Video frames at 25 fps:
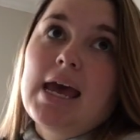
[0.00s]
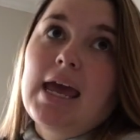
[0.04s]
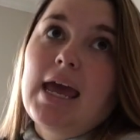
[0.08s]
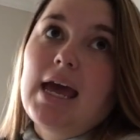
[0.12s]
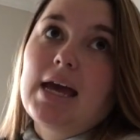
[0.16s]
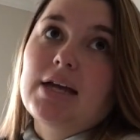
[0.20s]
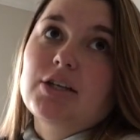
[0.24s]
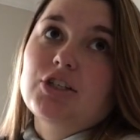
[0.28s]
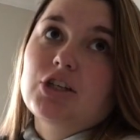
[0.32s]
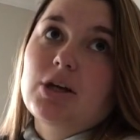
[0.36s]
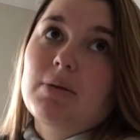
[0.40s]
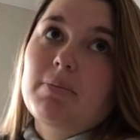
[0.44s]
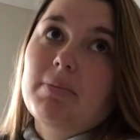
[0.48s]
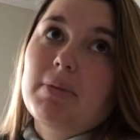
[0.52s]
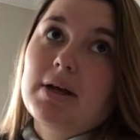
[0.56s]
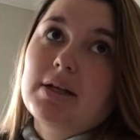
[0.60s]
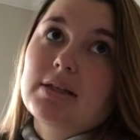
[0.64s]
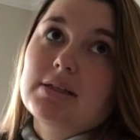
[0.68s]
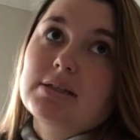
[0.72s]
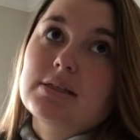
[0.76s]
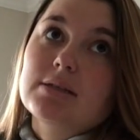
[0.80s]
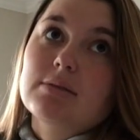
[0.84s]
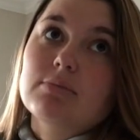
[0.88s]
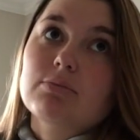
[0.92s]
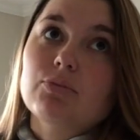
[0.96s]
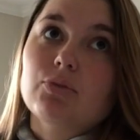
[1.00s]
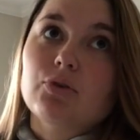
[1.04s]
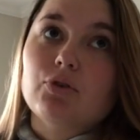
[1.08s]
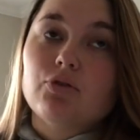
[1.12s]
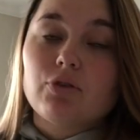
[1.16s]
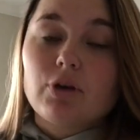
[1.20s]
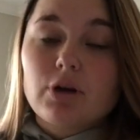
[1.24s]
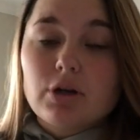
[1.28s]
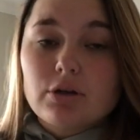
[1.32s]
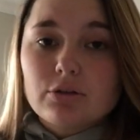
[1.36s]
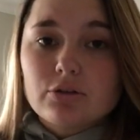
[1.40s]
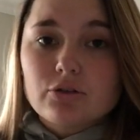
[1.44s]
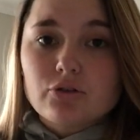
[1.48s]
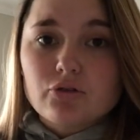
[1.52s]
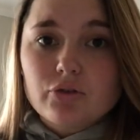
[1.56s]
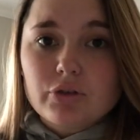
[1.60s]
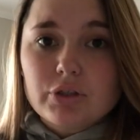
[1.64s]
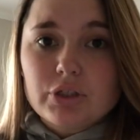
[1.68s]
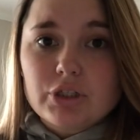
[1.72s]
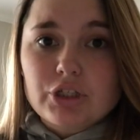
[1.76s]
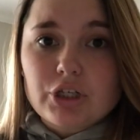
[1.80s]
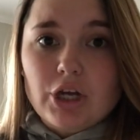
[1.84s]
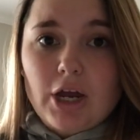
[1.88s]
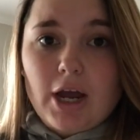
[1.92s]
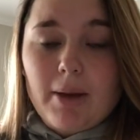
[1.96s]
catch up on some
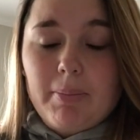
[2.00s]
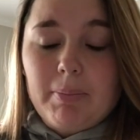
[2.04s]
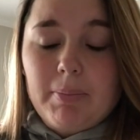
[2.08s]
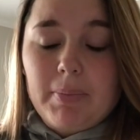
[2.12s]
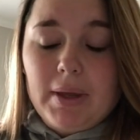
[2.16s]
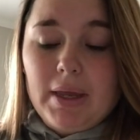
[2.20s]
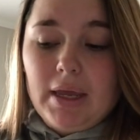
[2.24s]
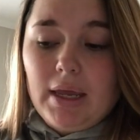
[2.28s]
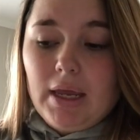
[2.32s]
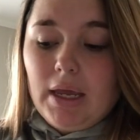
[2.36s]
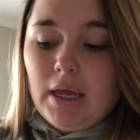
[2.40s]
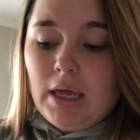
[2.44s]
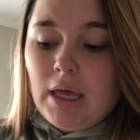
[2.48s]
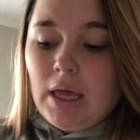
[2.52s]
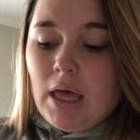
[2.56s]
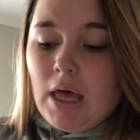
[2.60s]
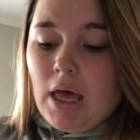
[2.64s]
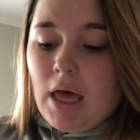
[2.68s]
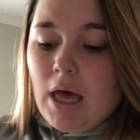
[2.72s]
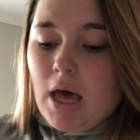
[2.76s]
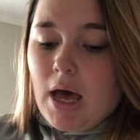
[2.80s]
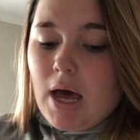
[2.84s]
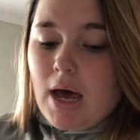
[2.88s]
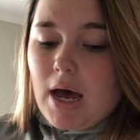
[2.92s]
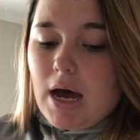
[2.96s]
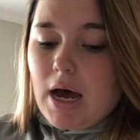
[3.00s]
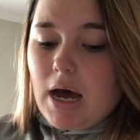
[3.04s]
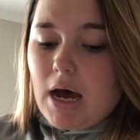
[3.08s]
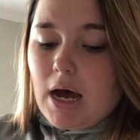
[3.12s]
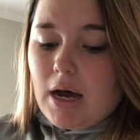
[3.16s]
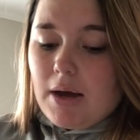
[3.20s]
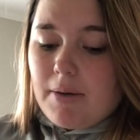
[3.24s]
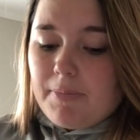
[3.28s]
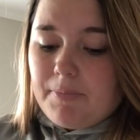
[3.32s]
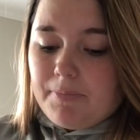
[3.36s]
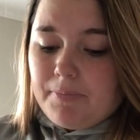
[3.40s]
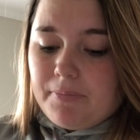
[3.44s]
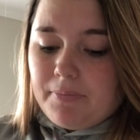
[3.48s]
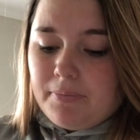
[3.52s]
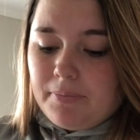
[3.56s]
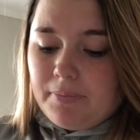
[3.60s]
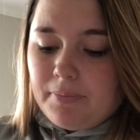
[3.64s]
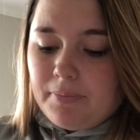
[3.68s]
grocery shopping, um,